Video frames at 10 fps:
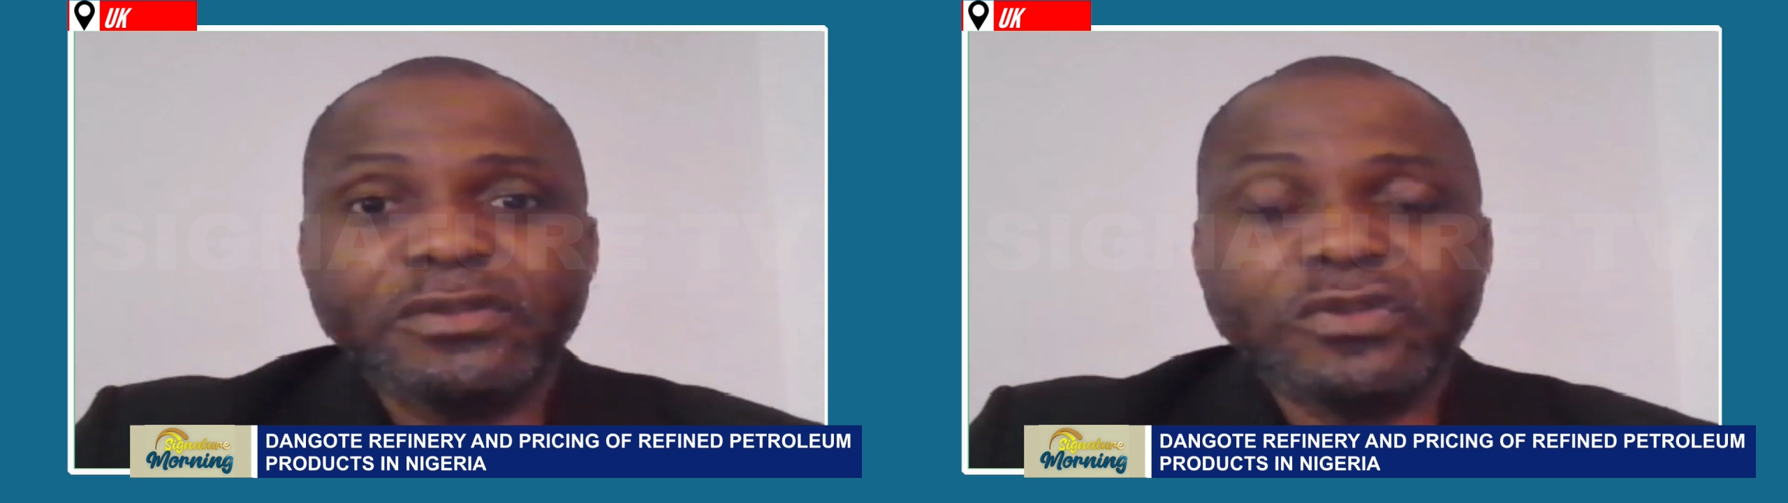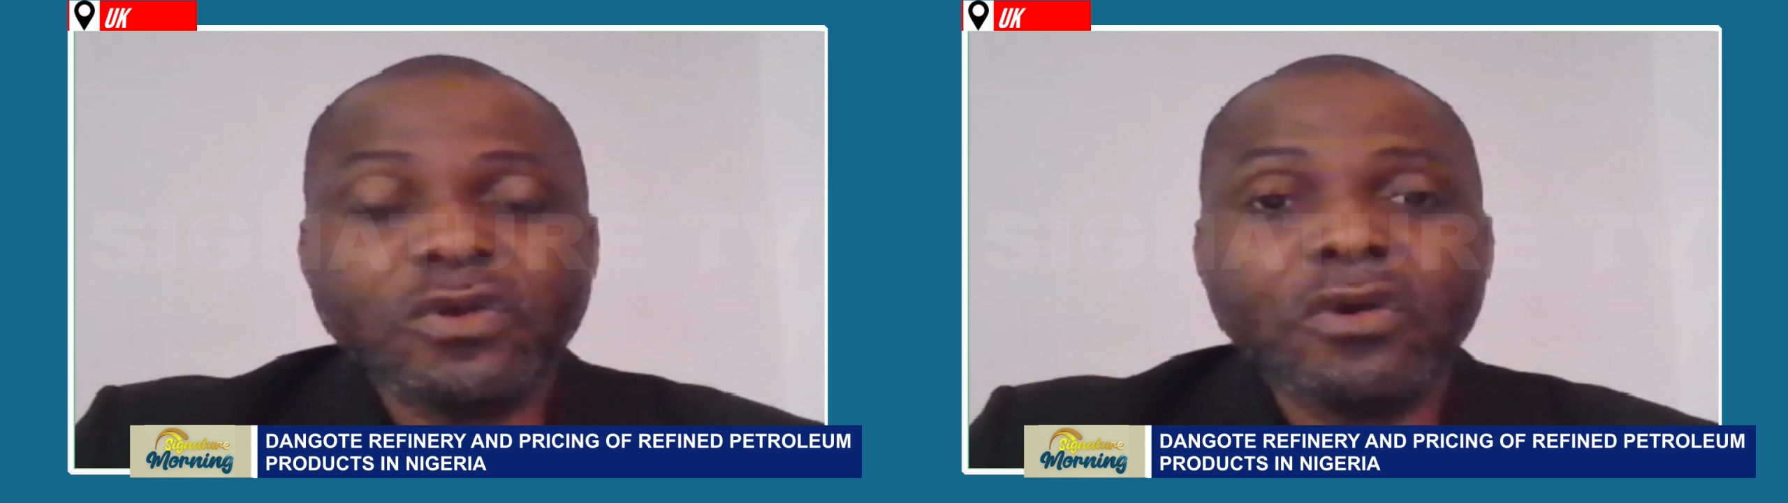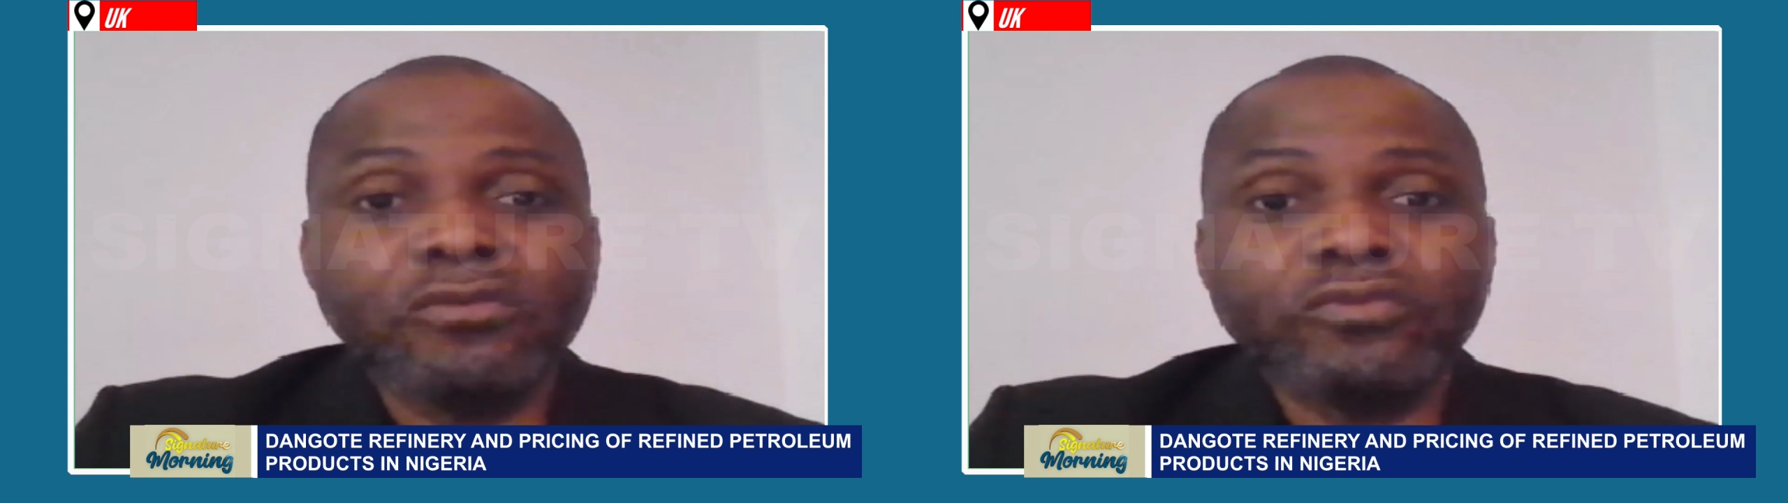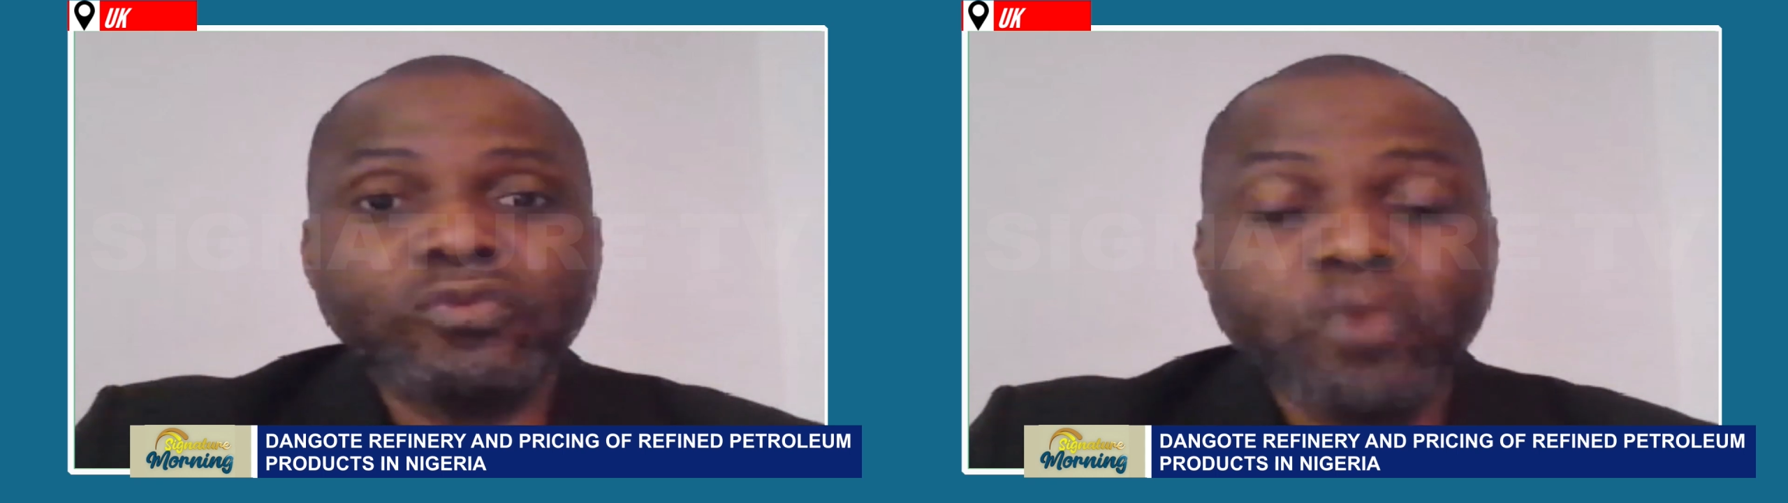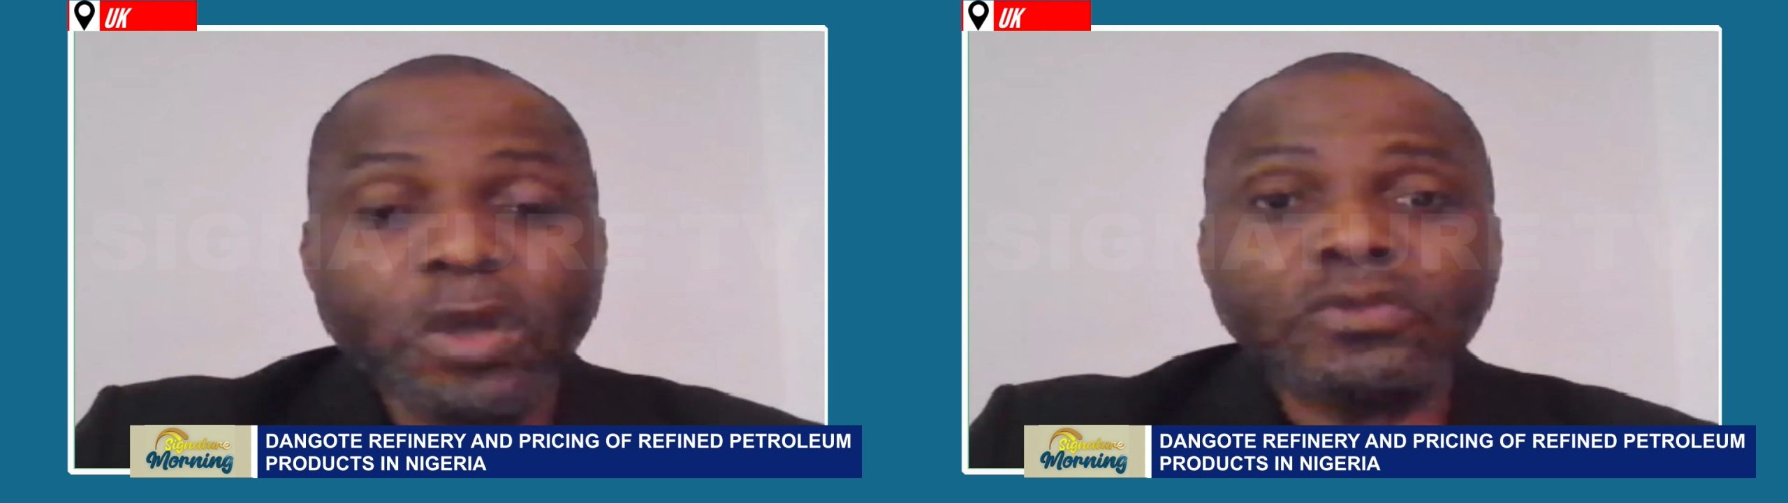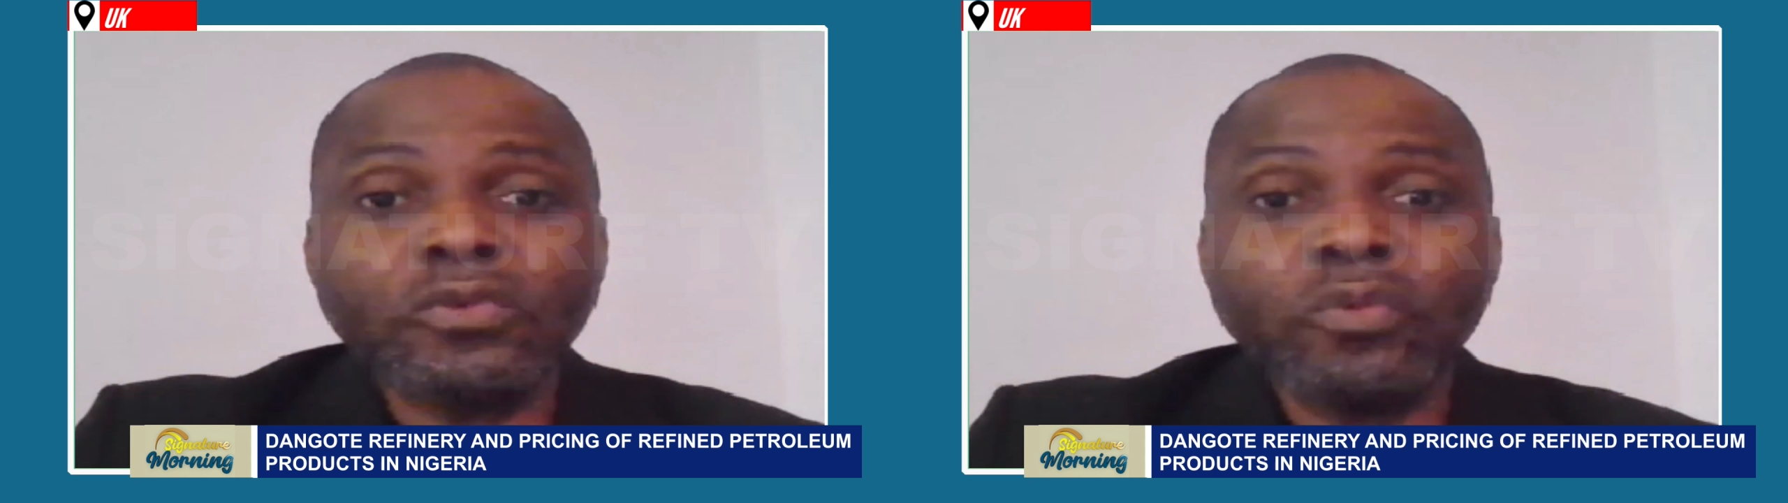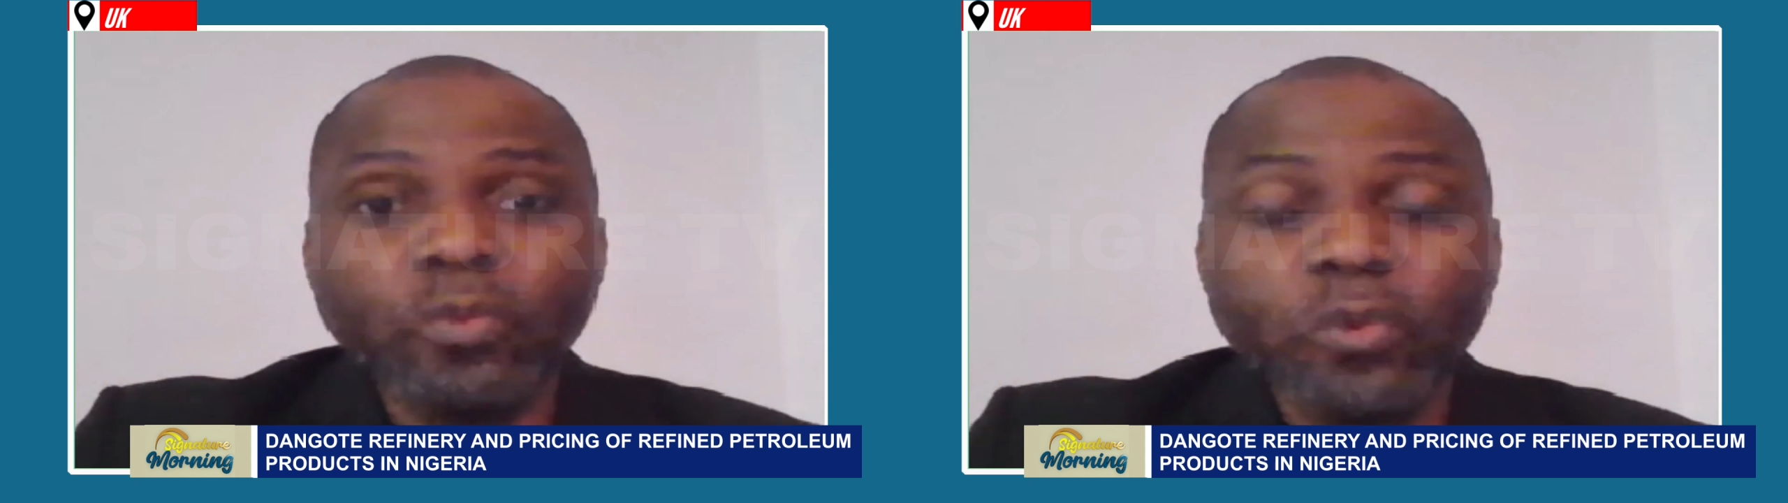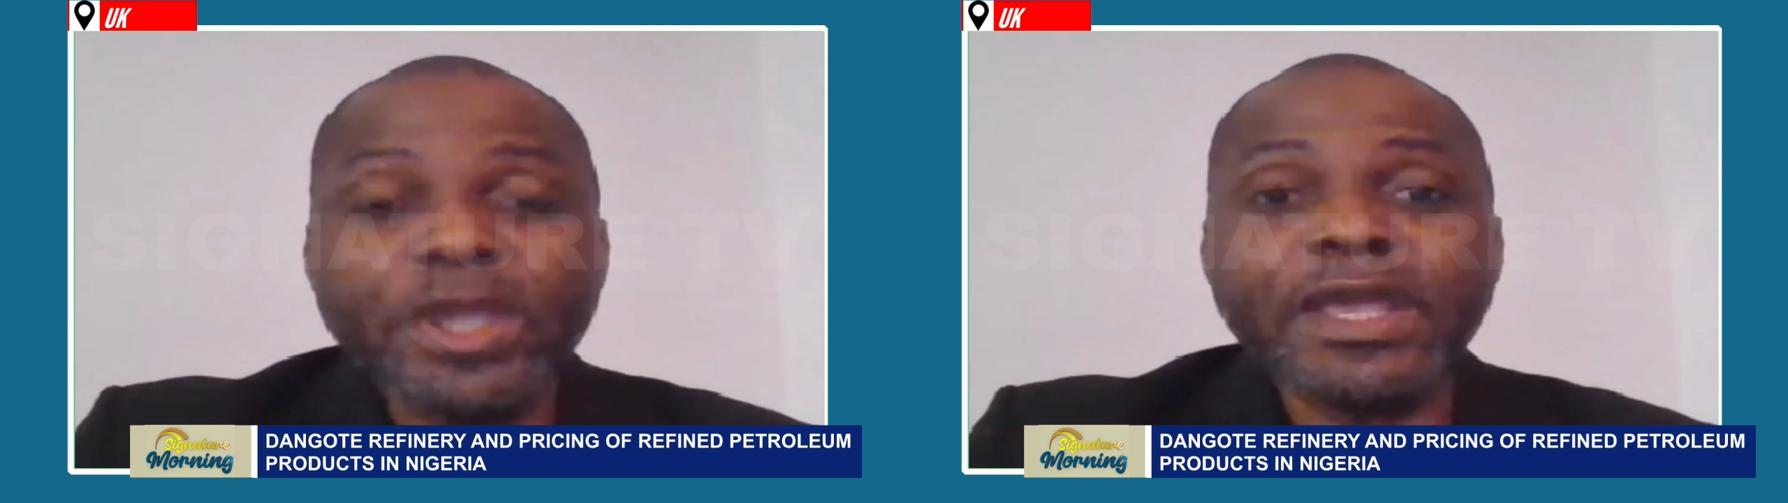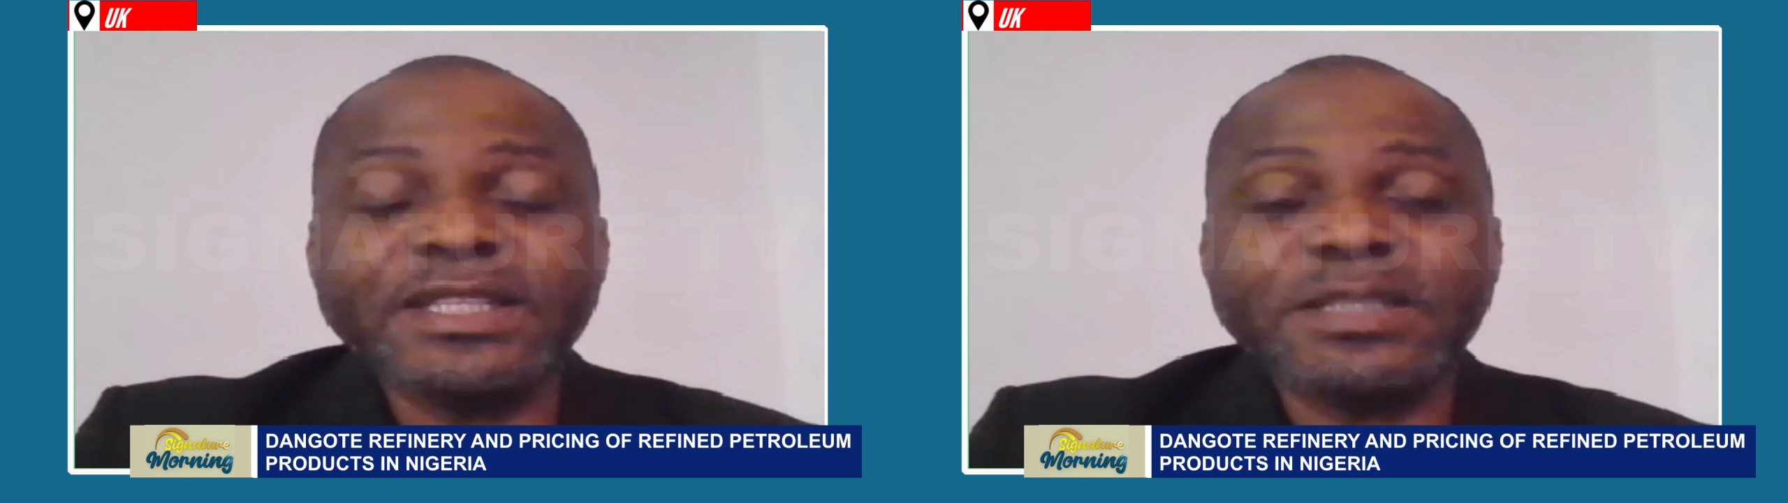So what we